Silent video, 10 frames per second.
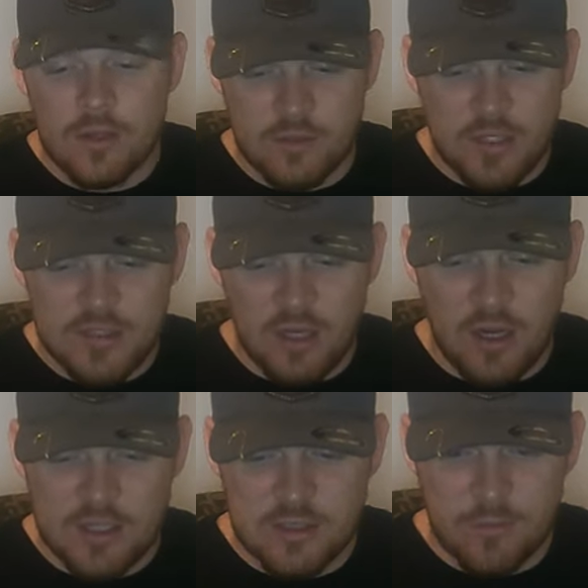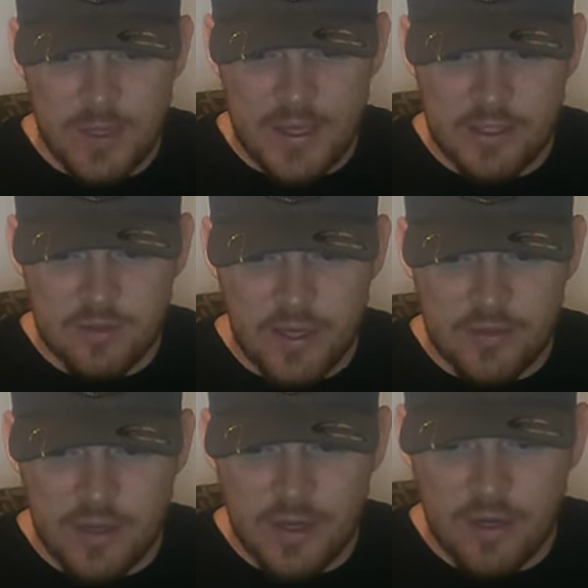So that's an awesome package
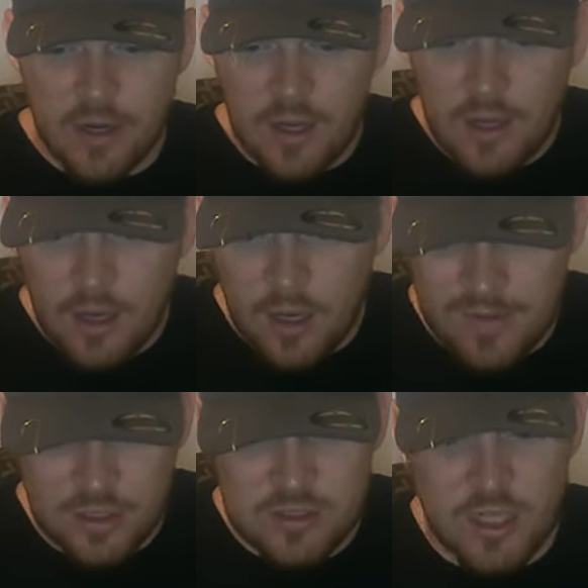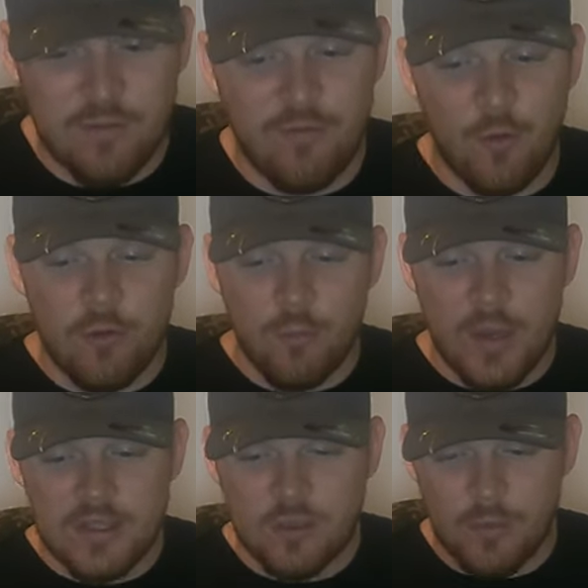right there. It looks like fourth
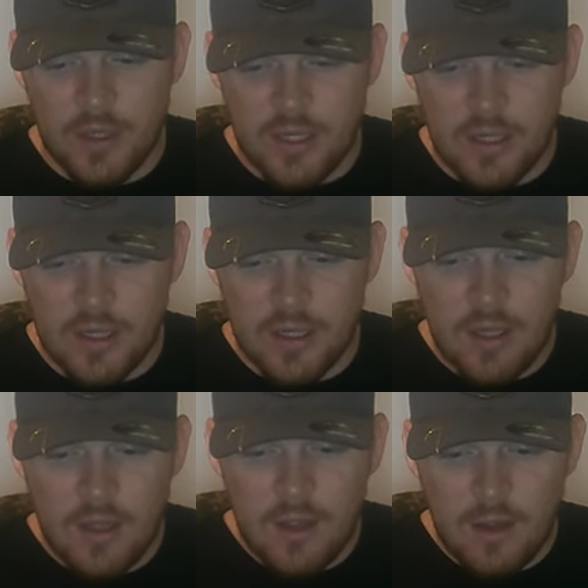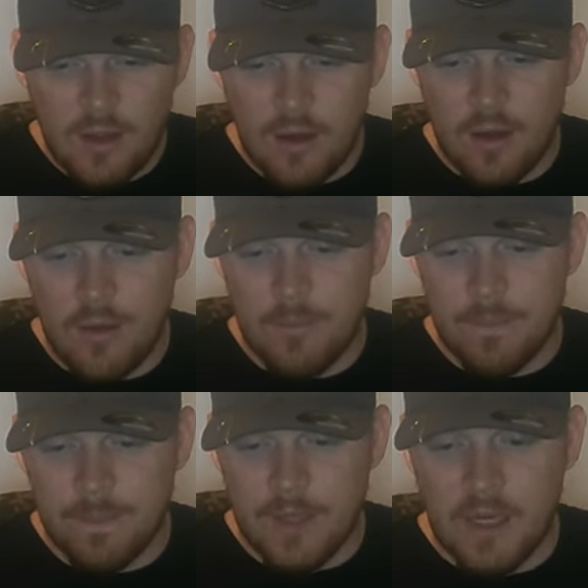place will be
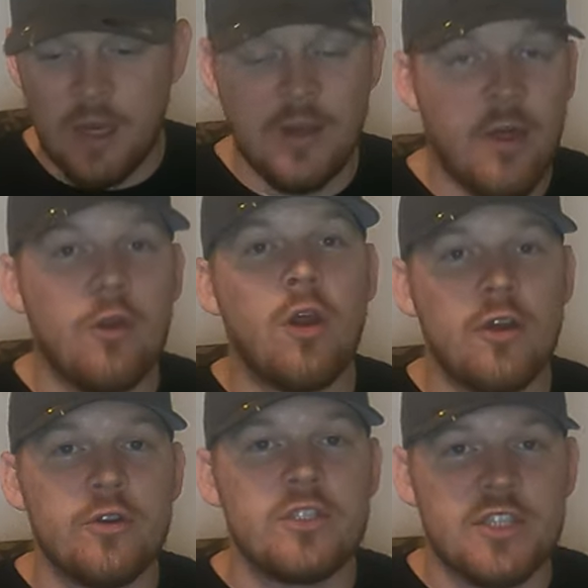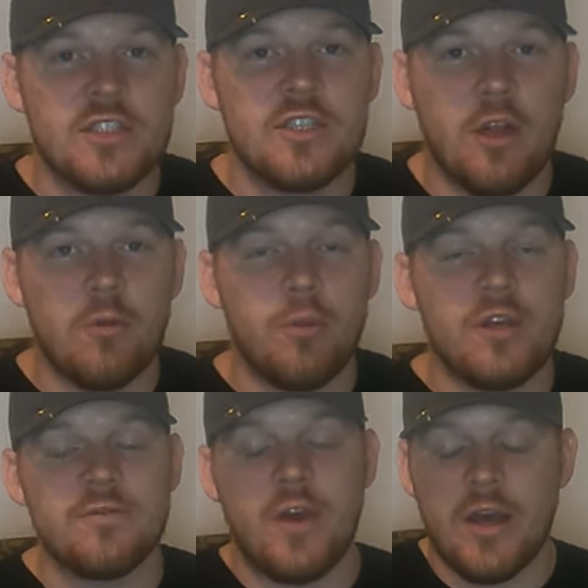another $160
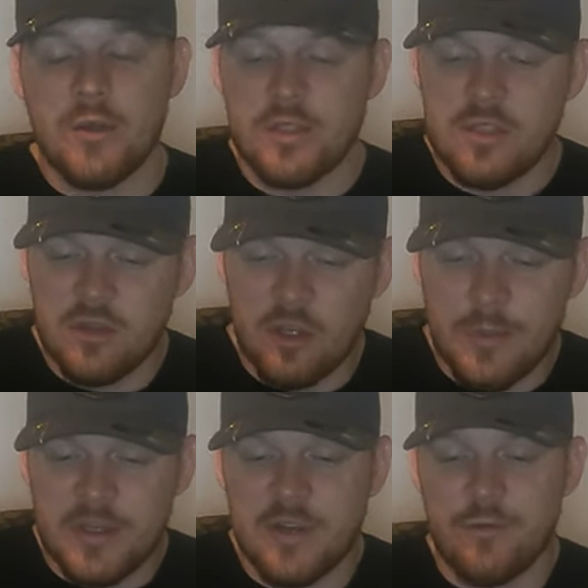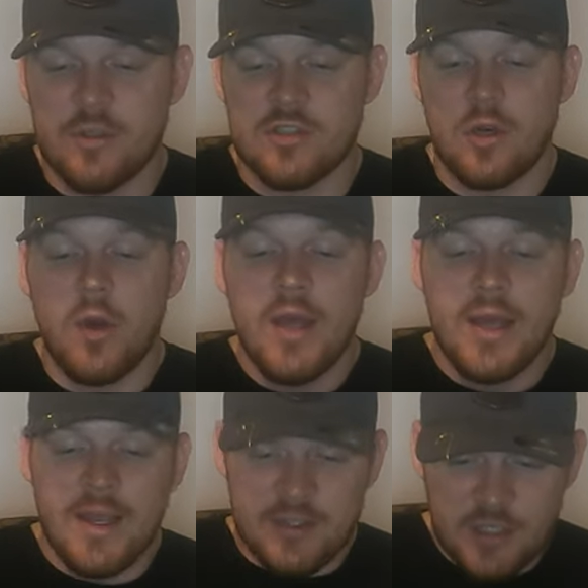plus value, just a little bit different. So
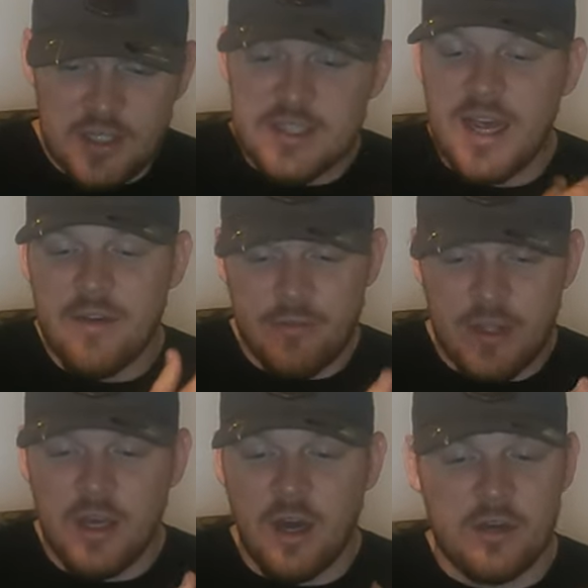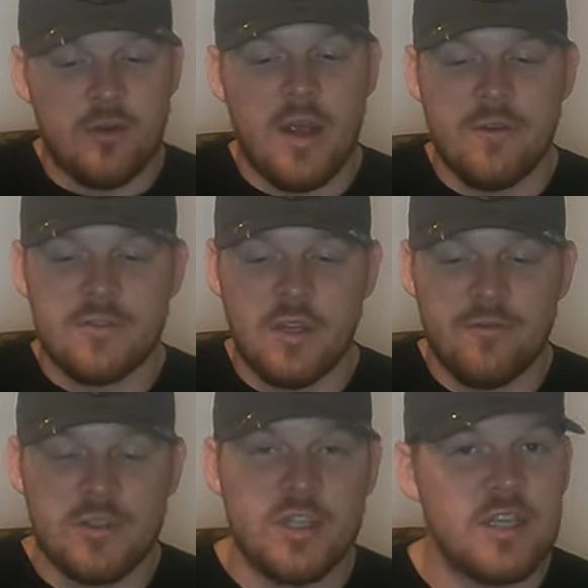it does have the autographed
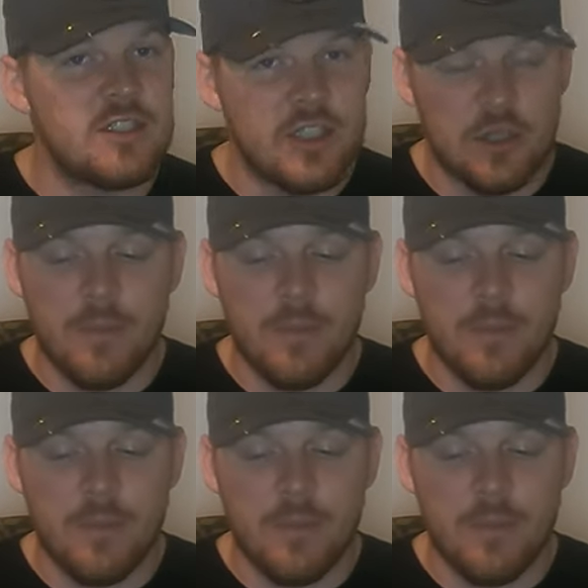Sunfish King sticker